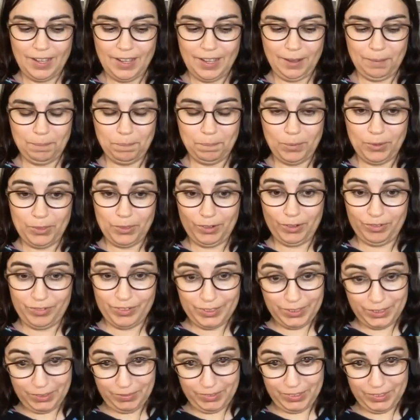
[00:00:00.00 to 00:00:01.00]
um, when they're
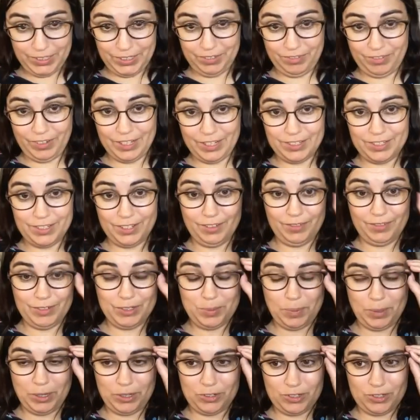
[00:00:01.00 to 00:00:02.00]
feeling really defensive,
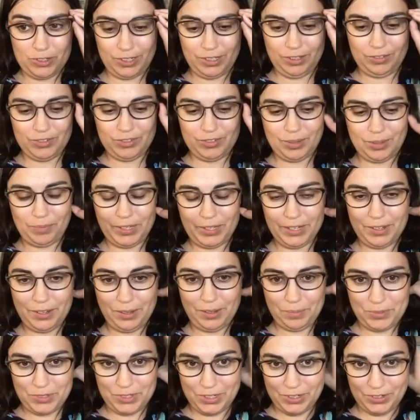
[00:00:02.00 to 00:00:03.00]
especially if something
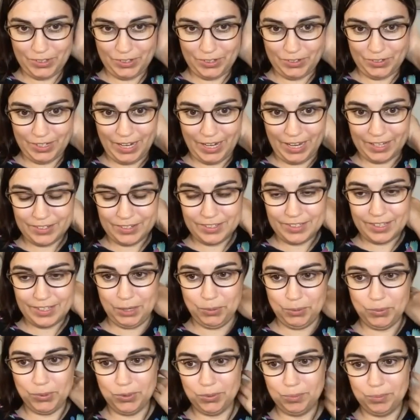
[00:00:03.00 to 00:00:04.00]
comes near their nest, they
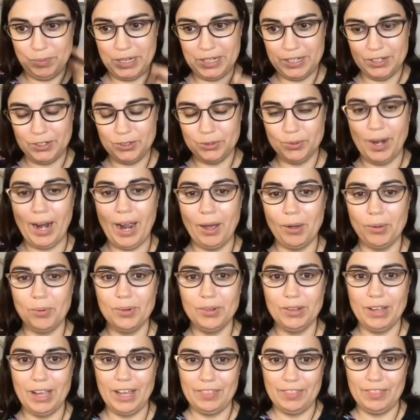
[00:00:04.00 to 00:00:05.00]
will make a
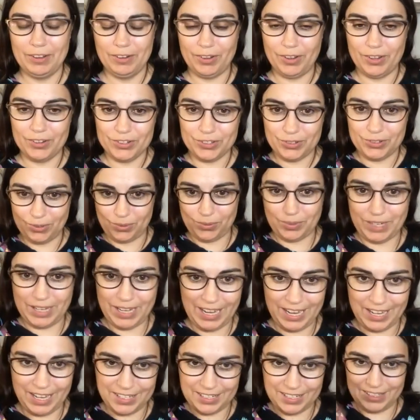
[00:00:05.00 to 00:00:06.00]
growl and they'll also
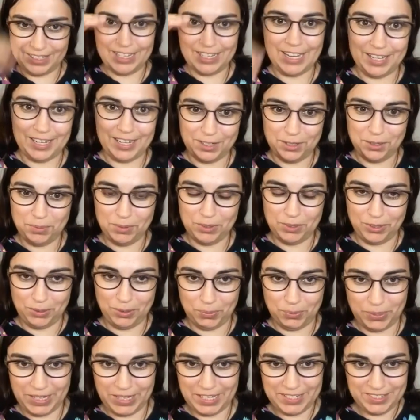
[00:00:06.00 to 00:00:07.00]
hit hit you with their
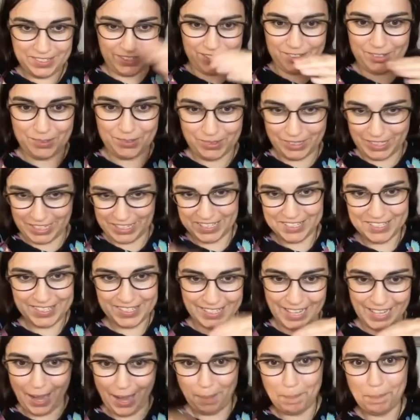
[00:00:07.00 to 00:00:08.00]
wings. They'll do like a
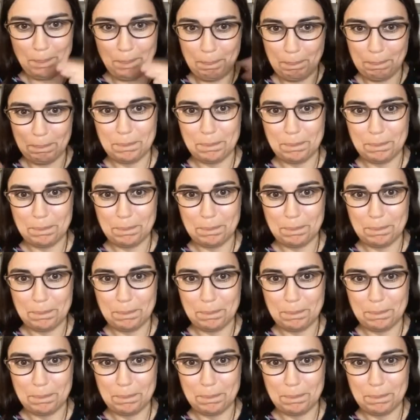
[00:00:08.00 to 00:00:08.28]
slap,